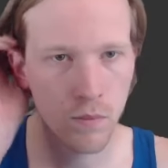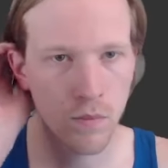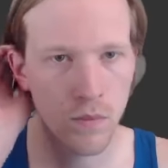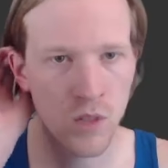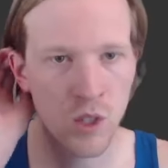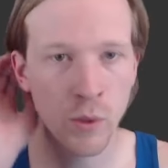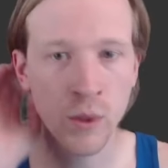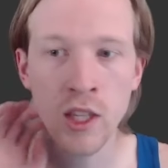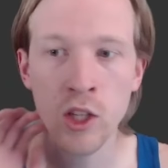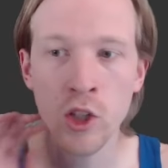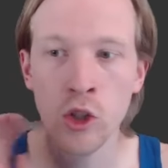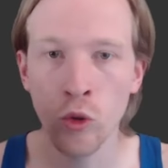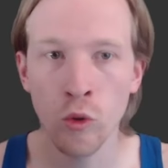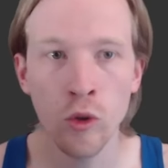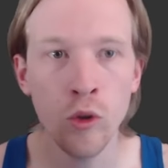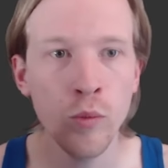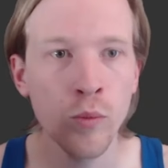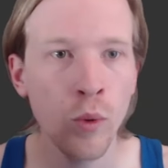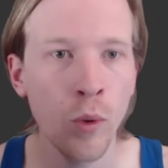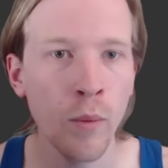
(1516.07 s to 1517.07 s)
So with each
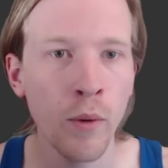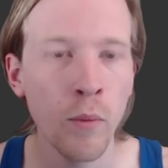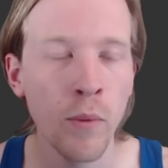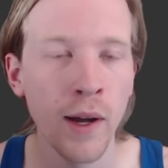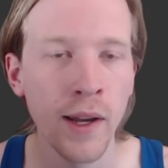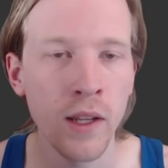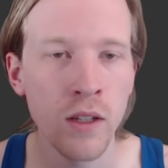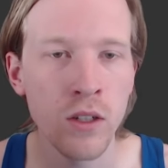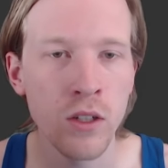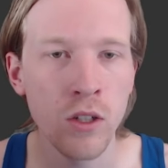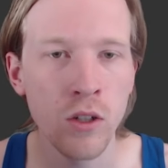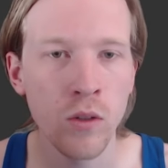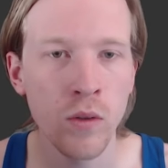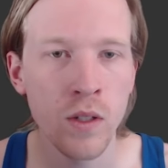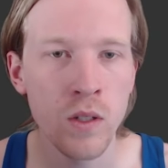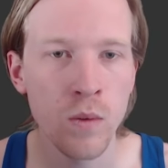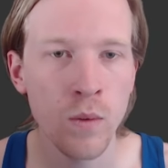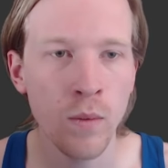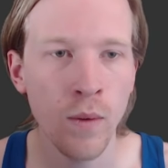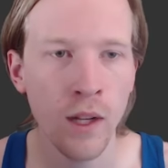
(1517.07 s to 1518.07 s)
group, what we want to do
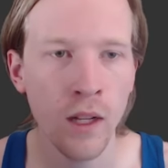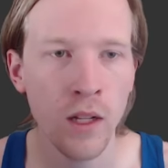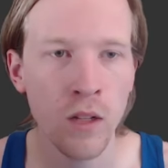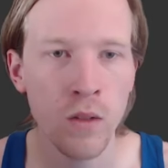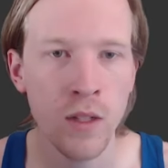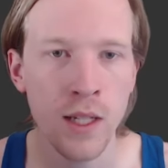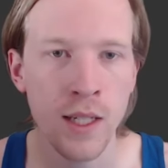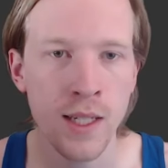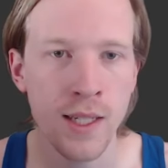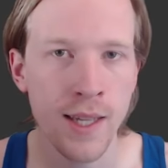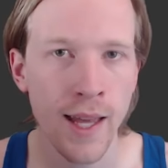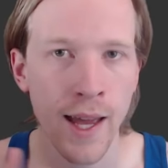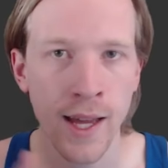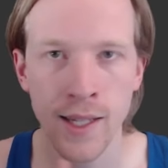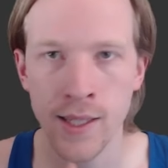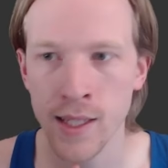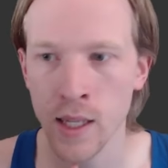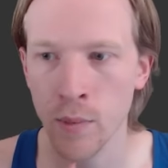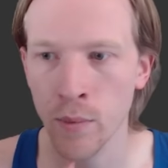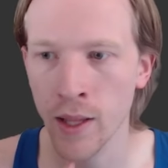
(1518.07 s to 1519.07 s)
is we want to do the
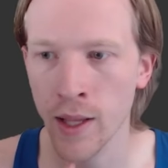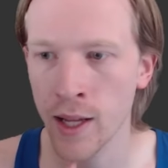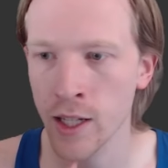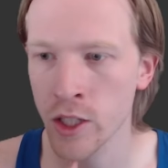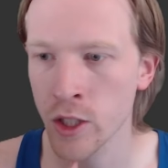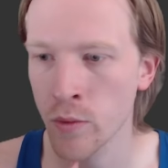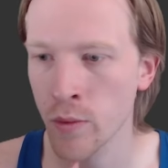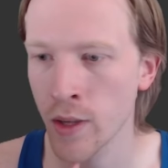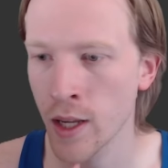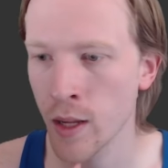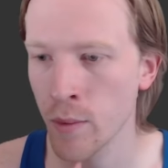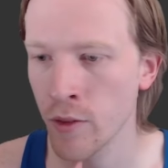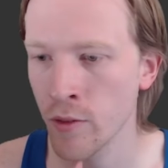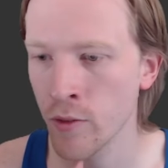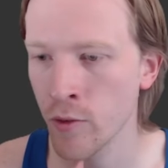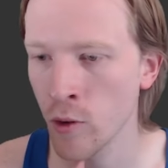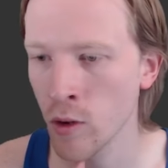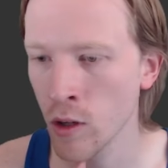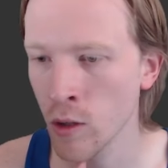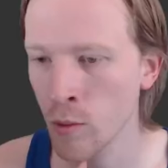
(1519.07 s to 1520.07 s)
exact same logic we had
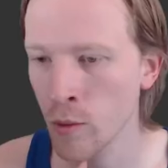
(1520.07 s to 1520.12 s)
before.